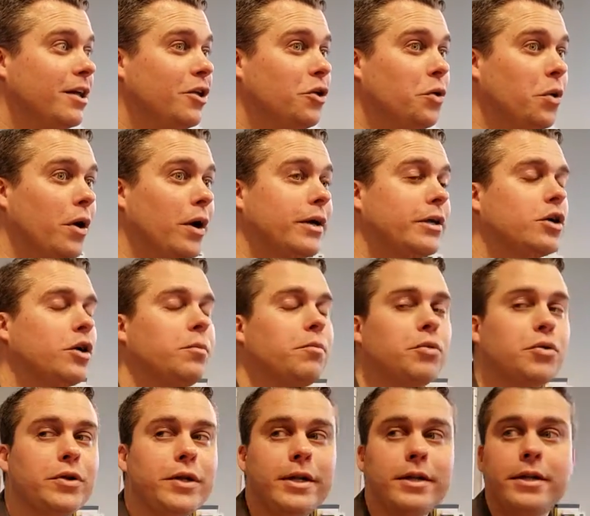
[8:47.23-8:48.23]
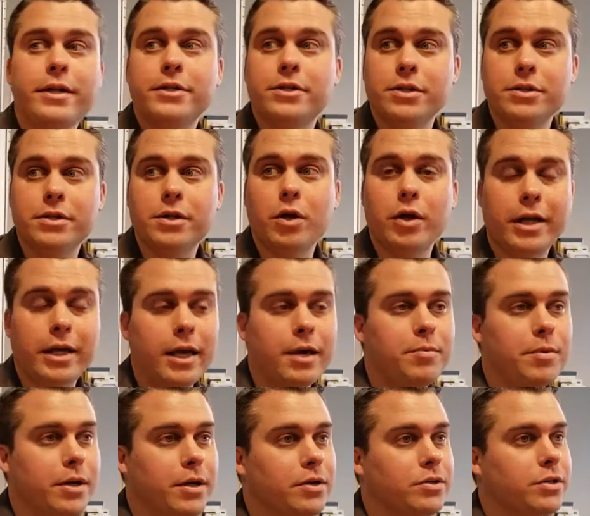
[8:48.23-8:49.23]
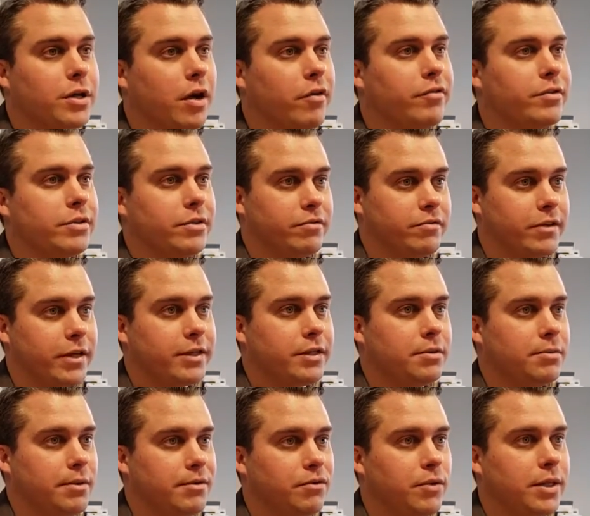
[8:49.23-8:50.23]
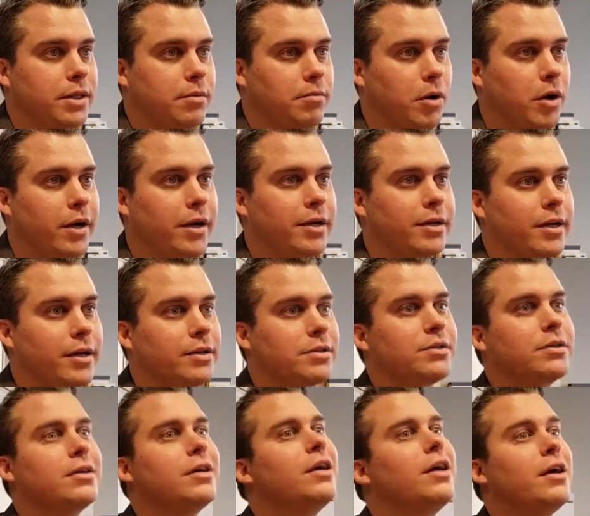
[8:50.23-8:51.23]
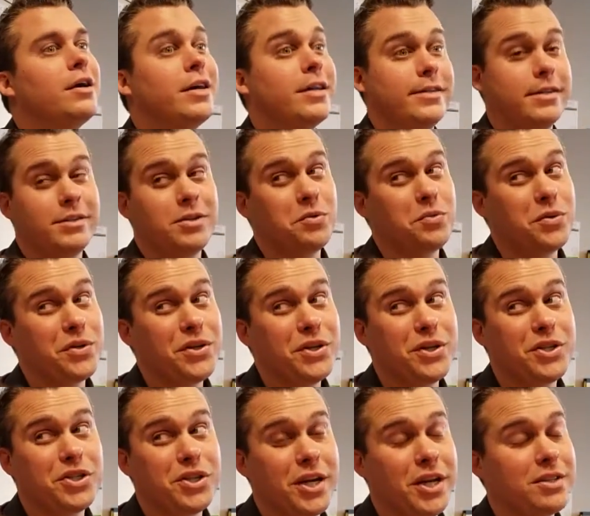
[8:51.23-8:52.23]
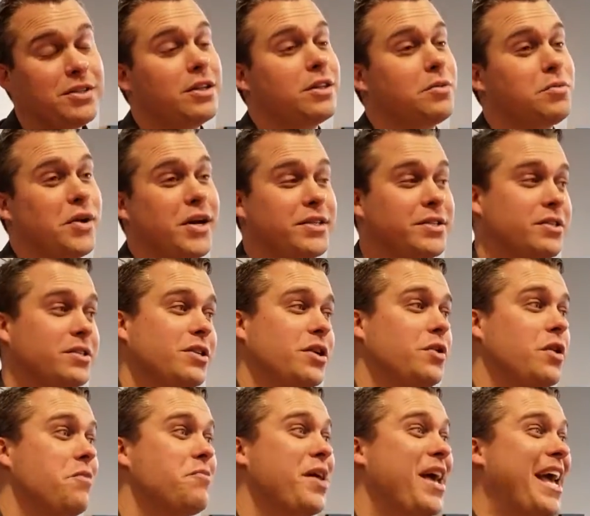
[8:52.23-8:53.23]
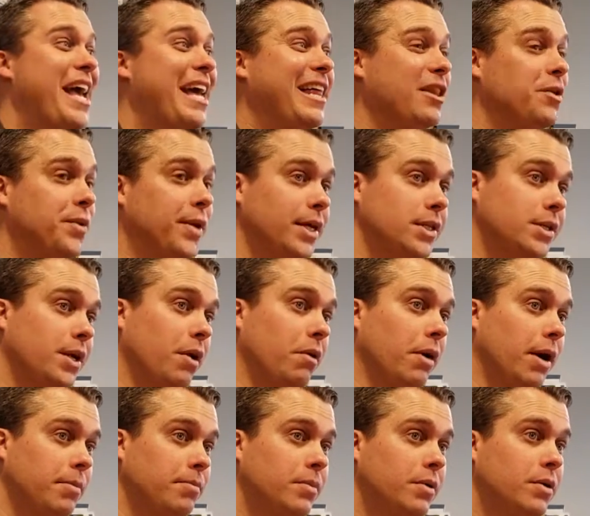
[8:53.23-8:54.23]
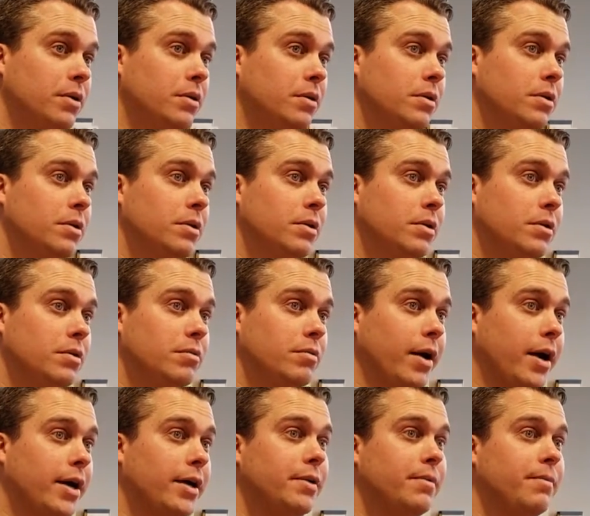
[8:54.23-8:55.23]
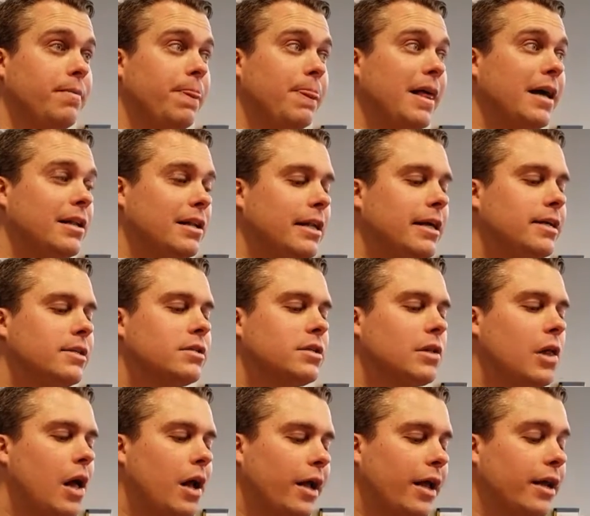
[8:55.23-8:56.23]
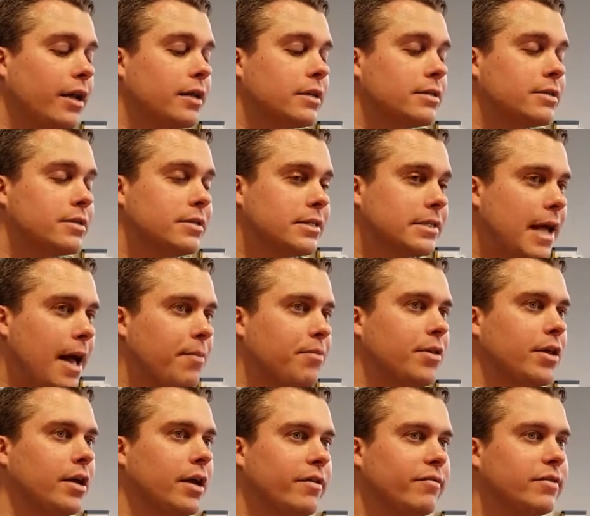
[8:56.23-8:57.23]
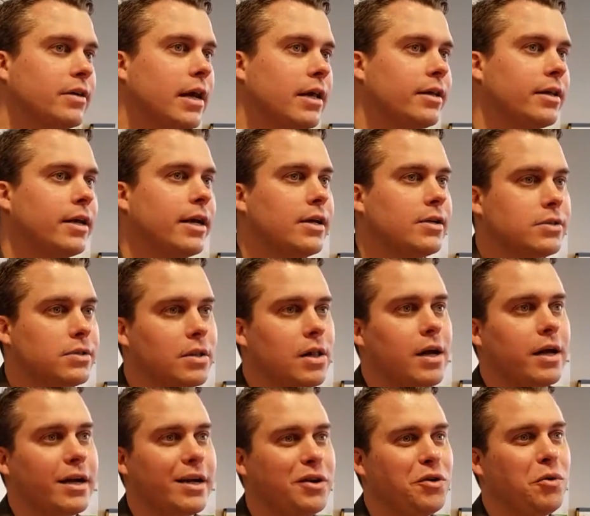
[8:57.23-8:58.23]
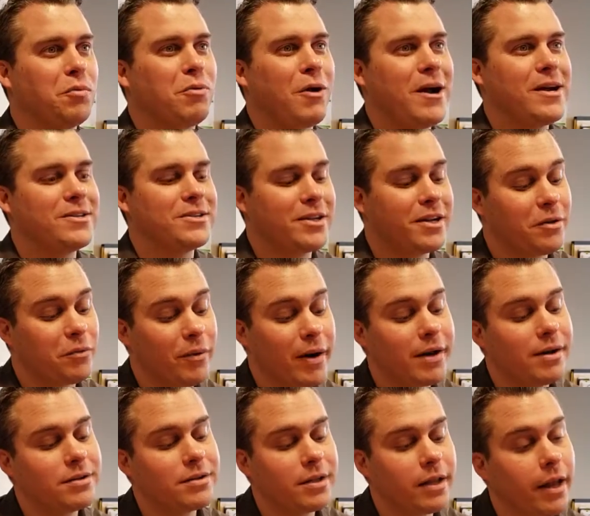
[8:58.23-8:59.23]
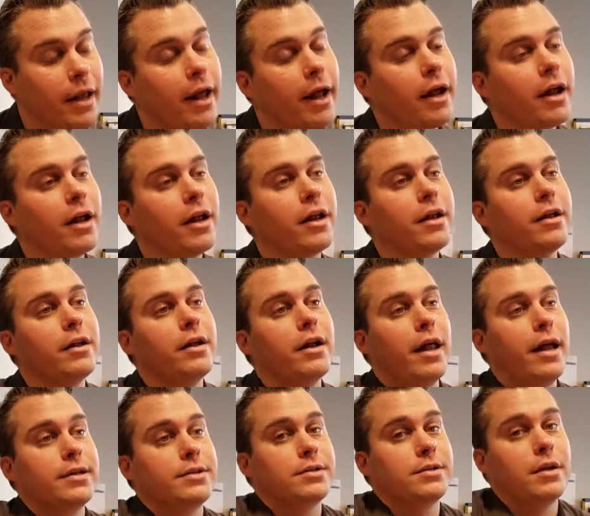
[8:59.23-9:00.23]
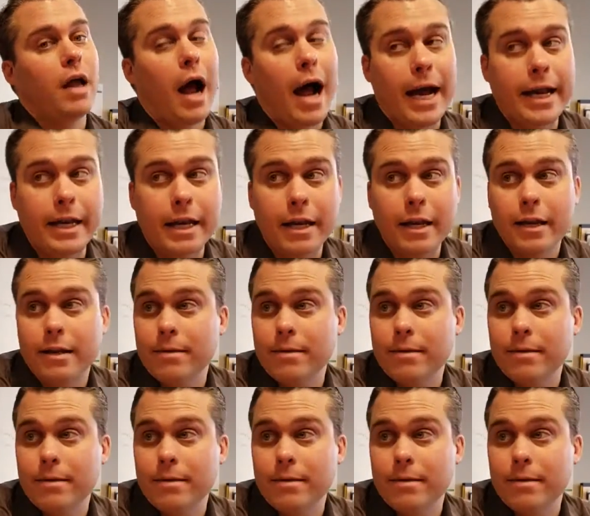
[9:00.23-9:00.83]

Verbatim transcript: you are completely just keeping yourself as a victim of what the market does. Because there's a really good chance that the prices go up and the rates go up, right? At least lock into something. If nothing else, lock into a price and a rate today. That's I,